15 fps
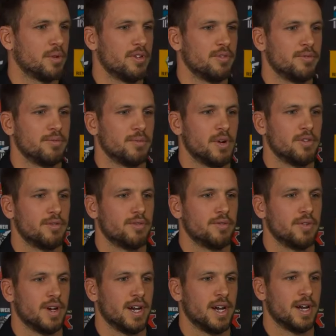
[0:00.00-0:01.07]
we've
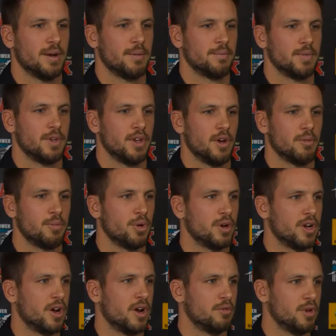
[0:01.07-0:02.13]
put
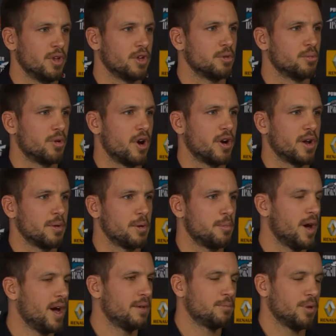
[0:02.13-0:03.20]
a really good program in
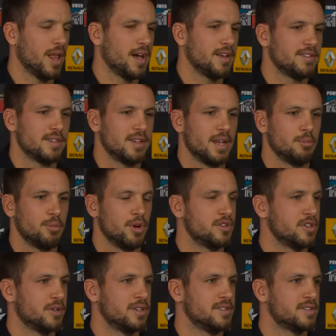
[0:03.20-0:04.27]
place, and
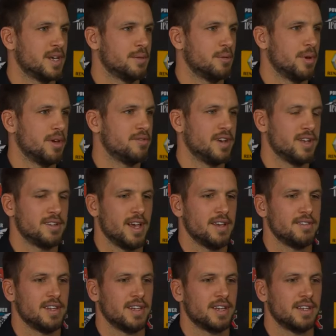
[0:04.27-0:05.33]
Burjo and his team have been
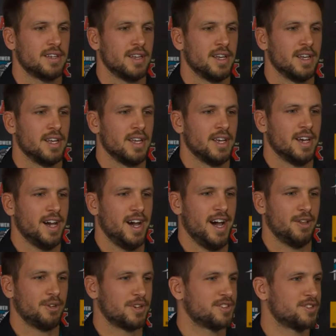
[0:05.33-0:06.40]
fantastic. And
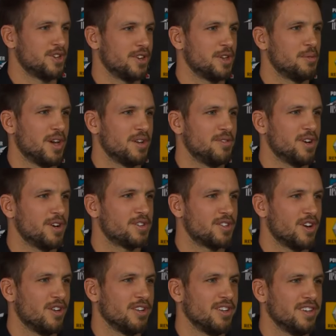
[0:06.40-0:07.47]
look, it's certainly been very
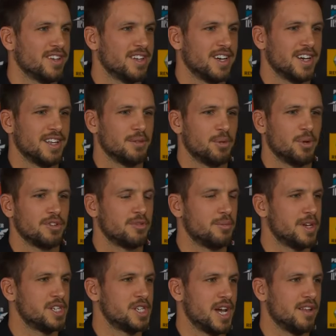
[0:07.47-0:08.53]
solid. The boys have
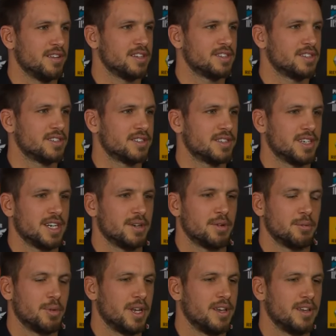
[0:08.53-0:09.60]
been challenged.
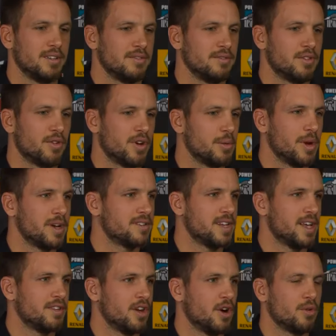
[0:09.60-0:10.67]
We've been here 3 weeks
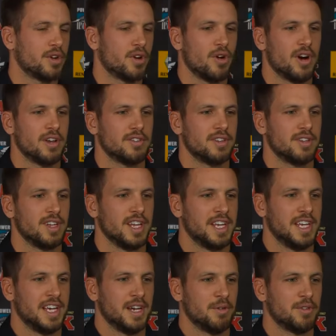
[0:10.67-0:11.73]
now, the older guys, and
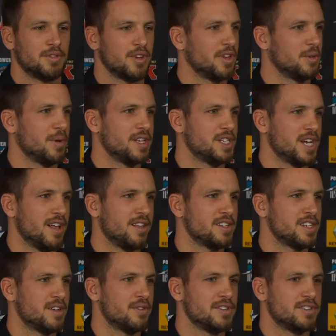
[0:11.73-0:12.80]
we've certainly been
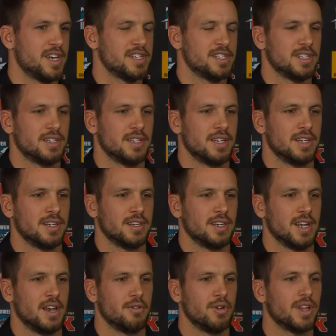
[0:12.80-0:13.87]
challenged every session. And
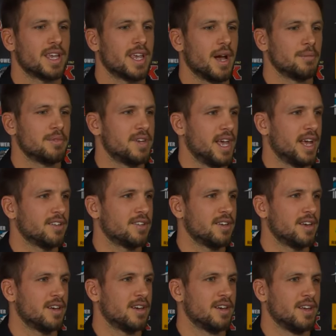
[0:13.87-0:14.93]
it really comes down
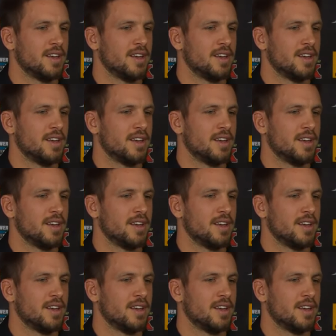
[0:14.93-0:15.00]
to